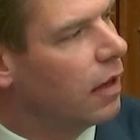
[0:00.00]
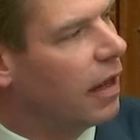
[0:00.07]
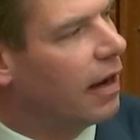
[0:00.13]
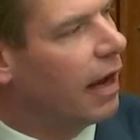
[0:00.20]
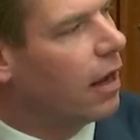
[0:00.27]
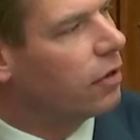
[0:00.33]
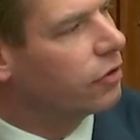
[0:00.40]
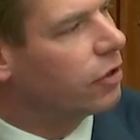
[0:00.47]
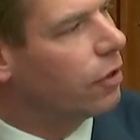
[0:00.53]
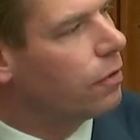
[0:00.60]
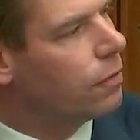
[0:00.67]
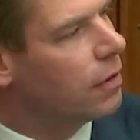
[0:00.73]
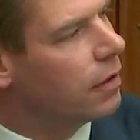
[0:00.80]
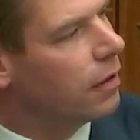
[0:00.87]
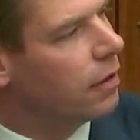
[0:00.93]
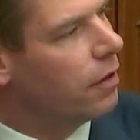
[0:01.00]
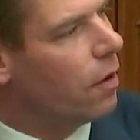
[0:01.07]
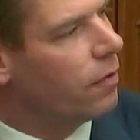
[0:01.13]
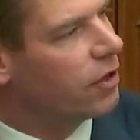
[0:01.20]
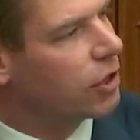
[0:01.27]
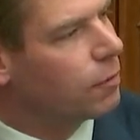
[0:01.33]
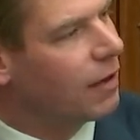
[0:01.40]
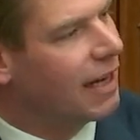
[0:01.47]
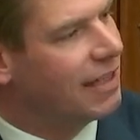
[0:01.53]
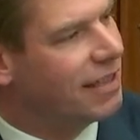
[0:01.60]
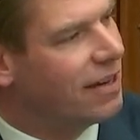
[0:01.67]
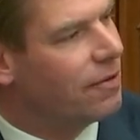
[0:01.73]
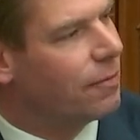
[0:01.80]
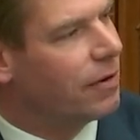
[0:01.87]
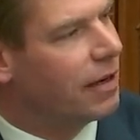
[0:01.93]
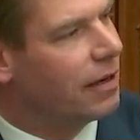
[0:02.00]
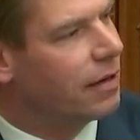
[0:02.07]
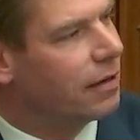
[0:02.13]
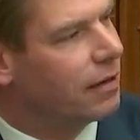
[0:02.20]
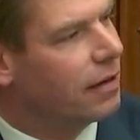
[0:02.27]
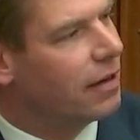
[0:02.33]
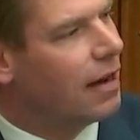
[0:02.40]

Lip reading: And I also noticed what I didn't read.